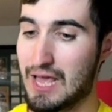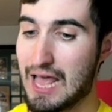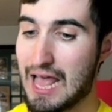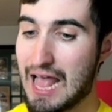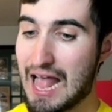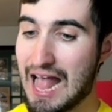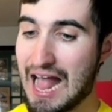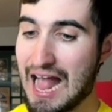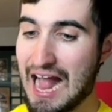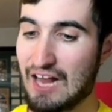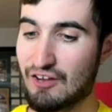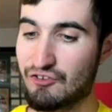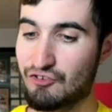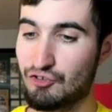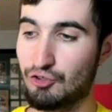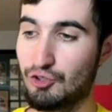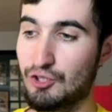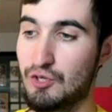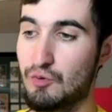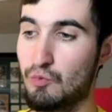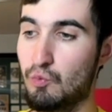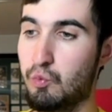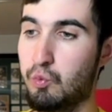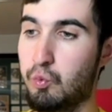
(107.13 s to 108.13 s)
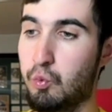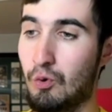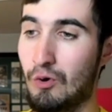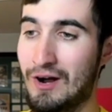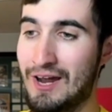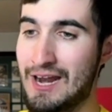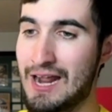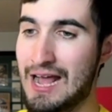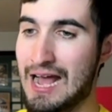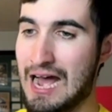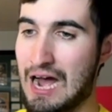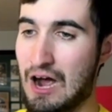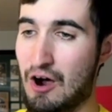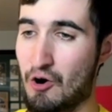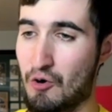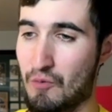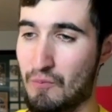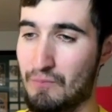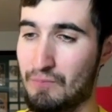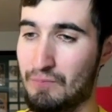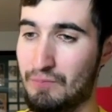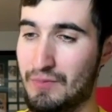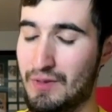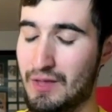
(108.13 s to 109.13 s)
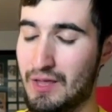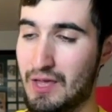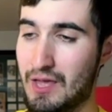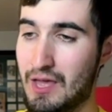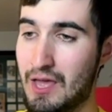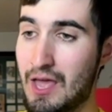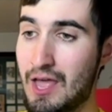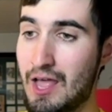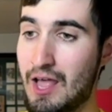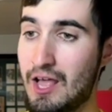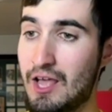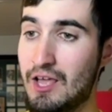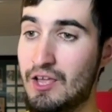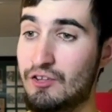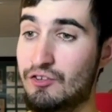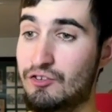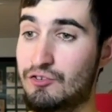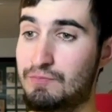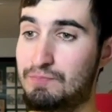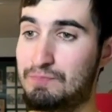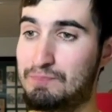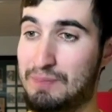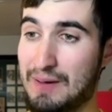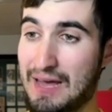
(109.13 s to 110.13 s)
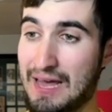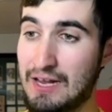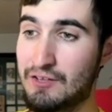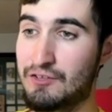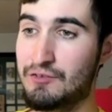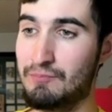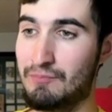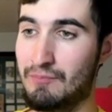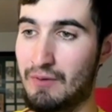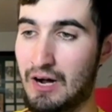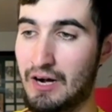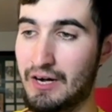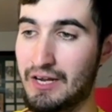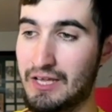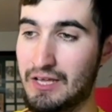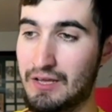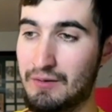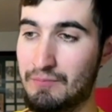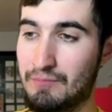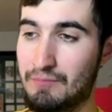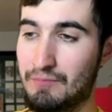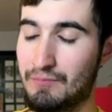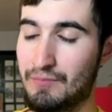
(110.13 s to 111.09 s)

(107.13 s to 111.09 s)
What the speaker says: actually went out, spent money,